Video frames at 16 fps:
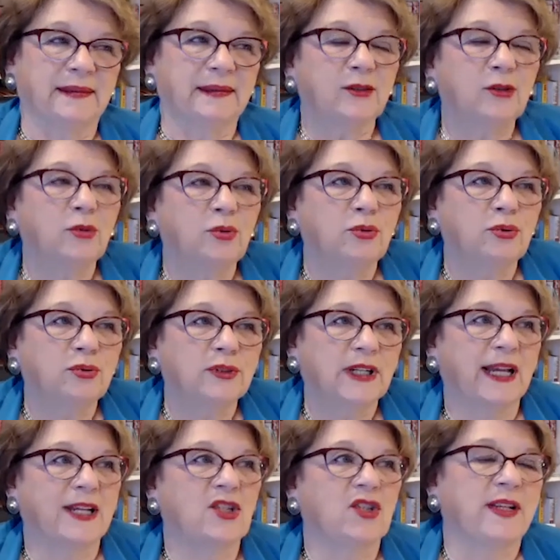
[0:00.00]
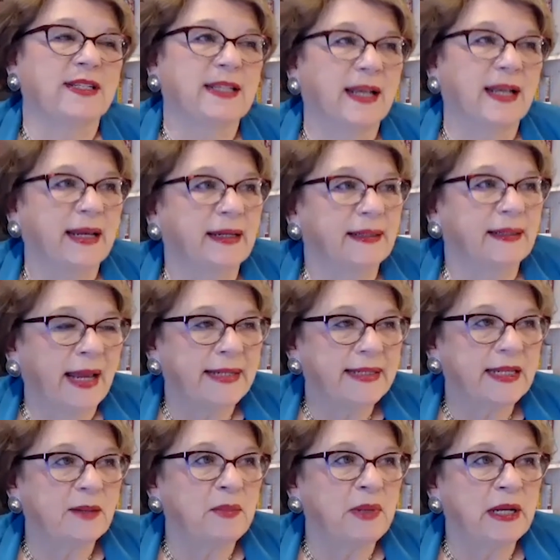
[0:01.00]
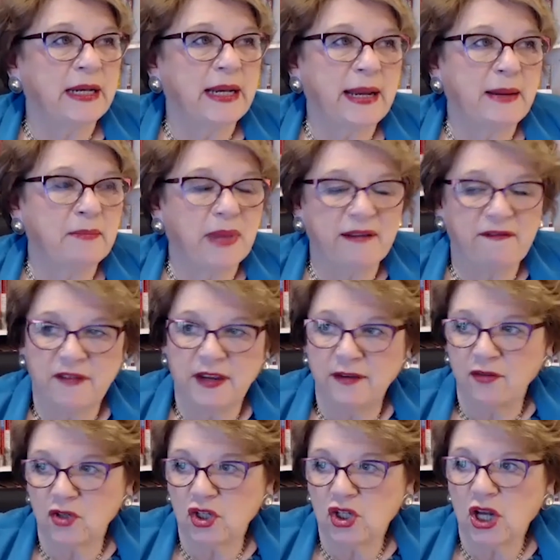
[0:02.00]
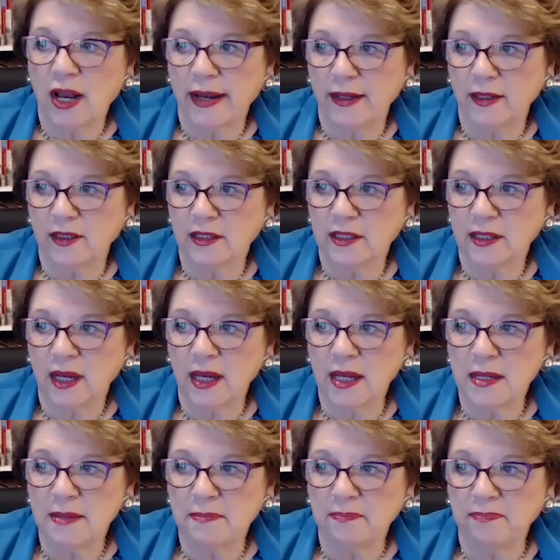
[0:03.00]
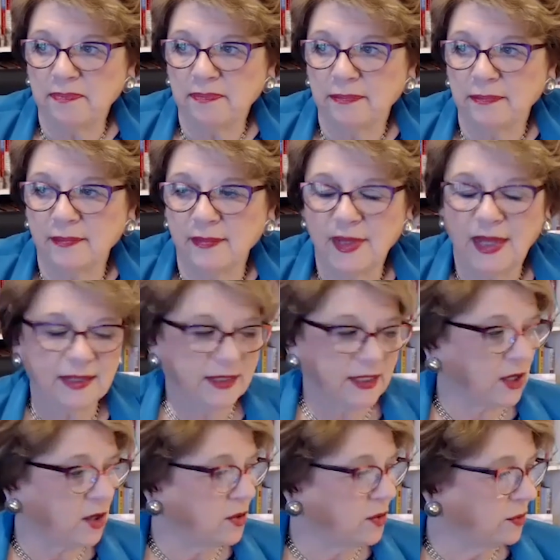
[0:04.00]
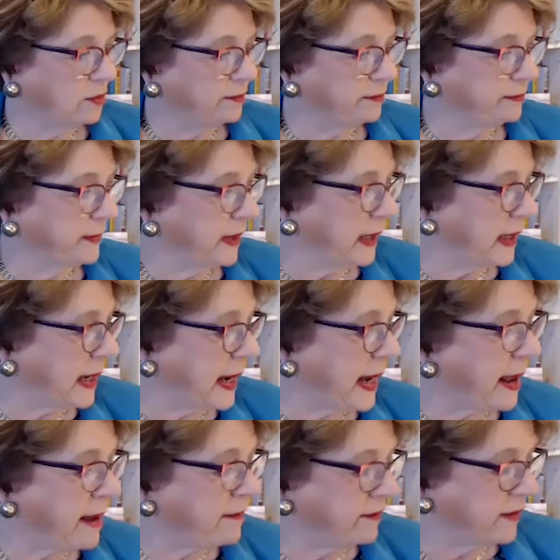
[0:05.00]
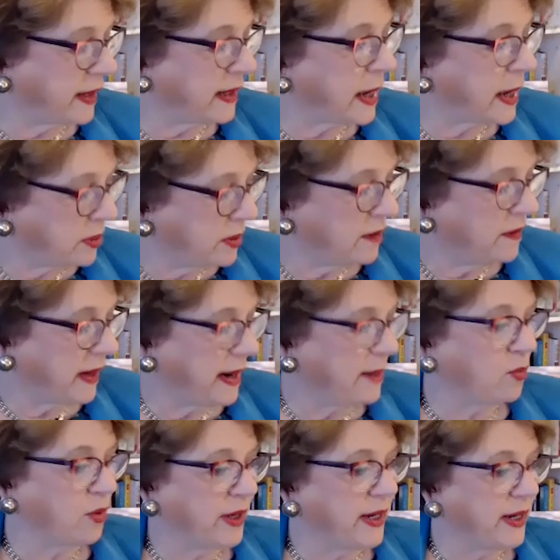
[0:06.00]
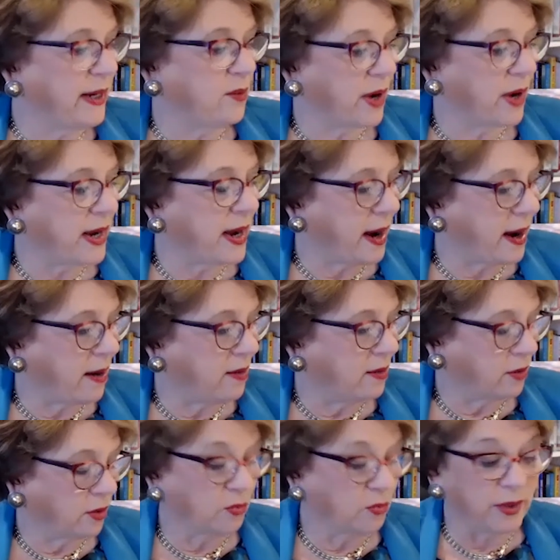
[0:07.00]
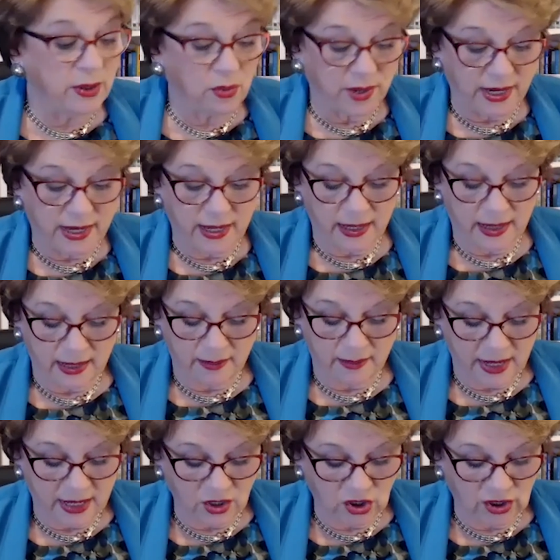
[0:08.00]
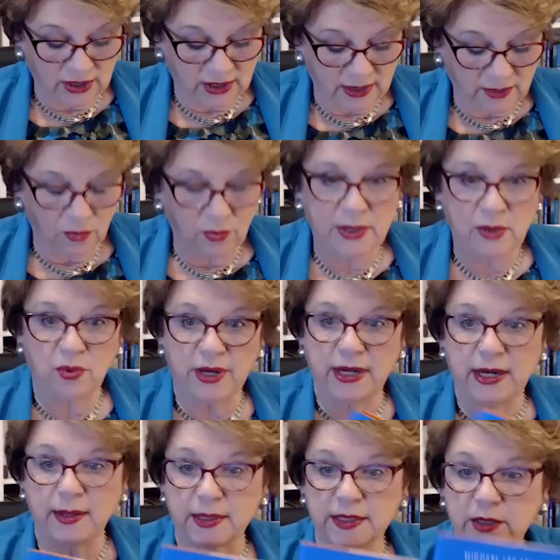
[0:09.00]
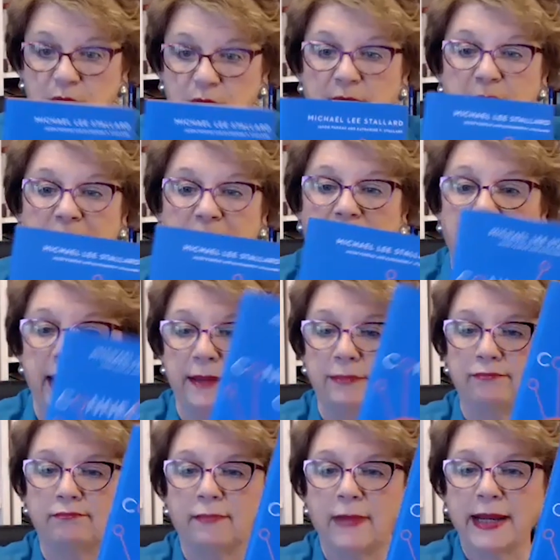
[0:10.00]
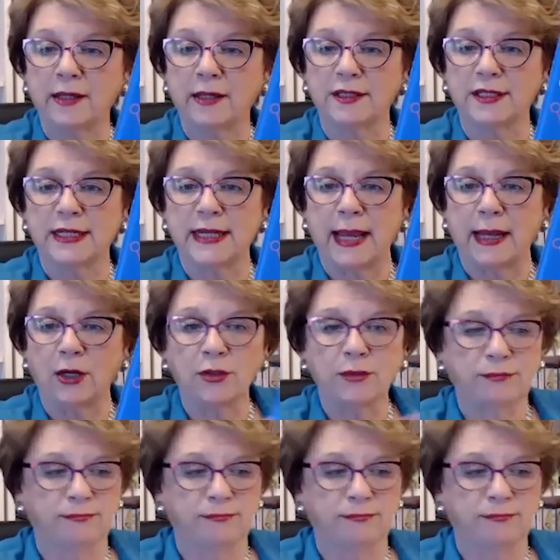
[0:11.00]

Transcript: Oh gosh, that's like asking me to name my favorite child. So I have a couple that I'm reading right now, or rereading. I'm actually rereading this one by Michael Stallard,